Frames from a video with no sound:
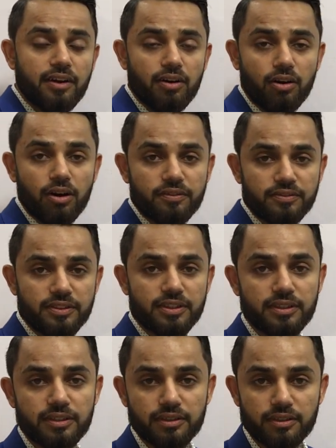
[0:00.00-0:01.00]
of
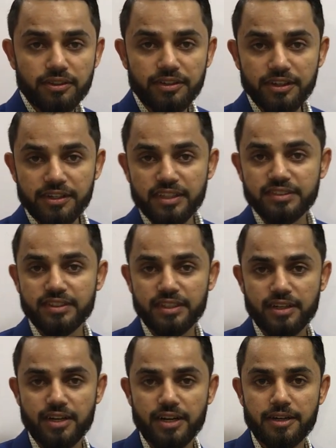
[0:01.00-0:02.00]
the radius and
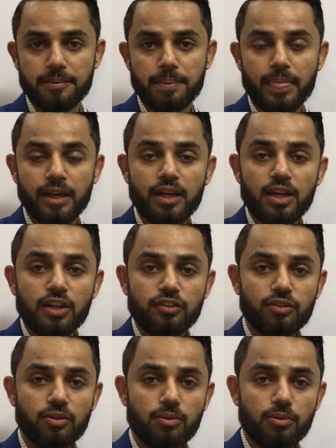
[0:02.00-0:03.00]
height.
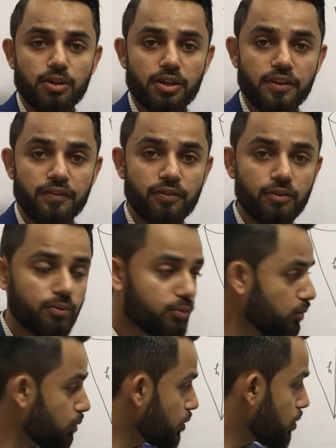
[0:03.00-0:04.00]
So if
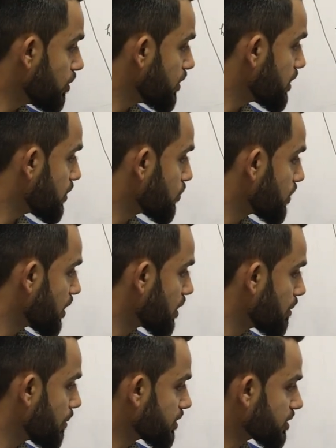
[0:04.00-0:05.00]
we don't need to take
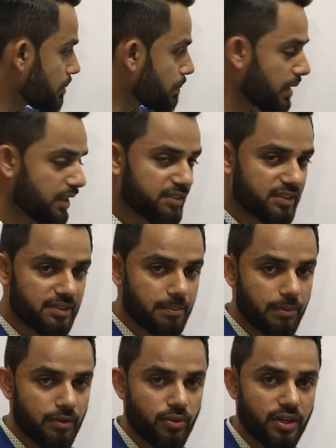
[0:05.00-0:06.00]
a much complex
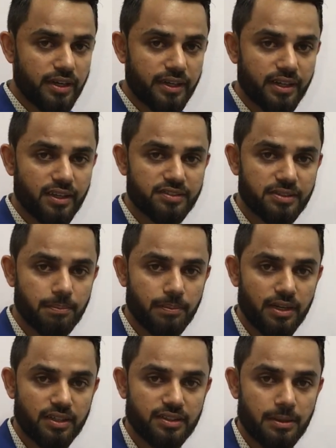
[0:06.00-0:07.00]
example, we can take a
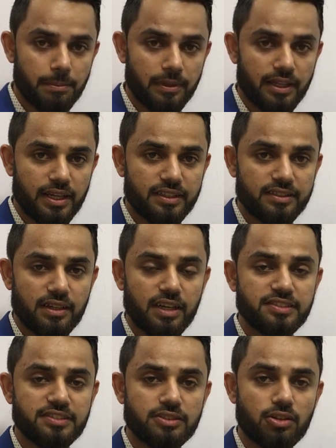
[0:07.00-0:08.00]
simple example. That
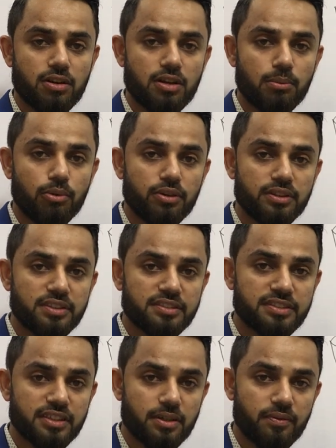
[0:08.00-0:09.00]
let's talk about the
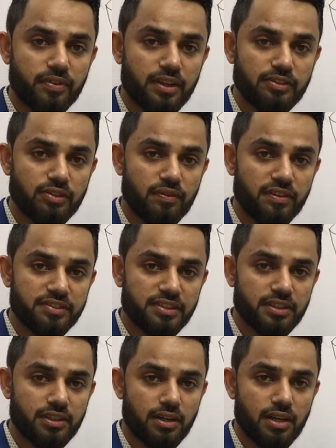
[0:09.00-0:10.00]
circumference of a
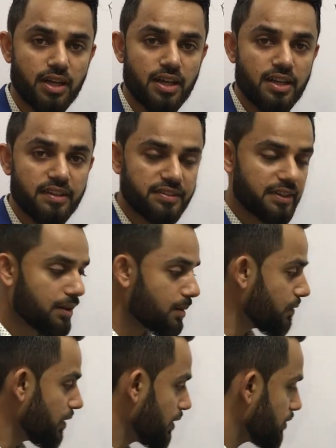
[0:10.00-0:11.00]
circle.
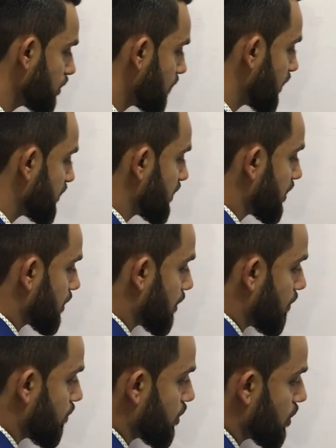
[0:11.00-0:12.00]
Circumference of a
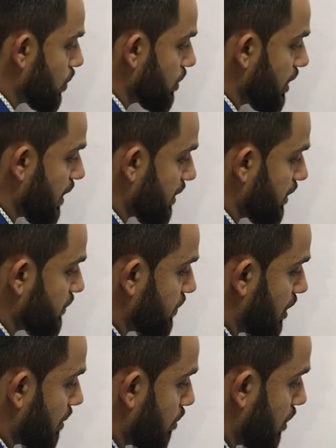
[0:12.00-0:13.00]
circle, we know that its
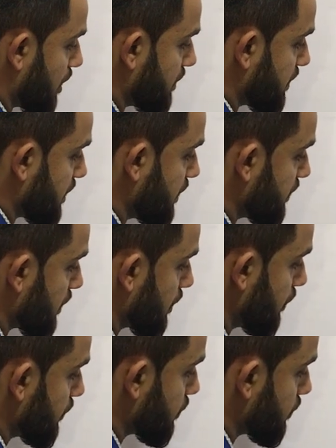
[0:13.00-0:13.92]
formula C is equals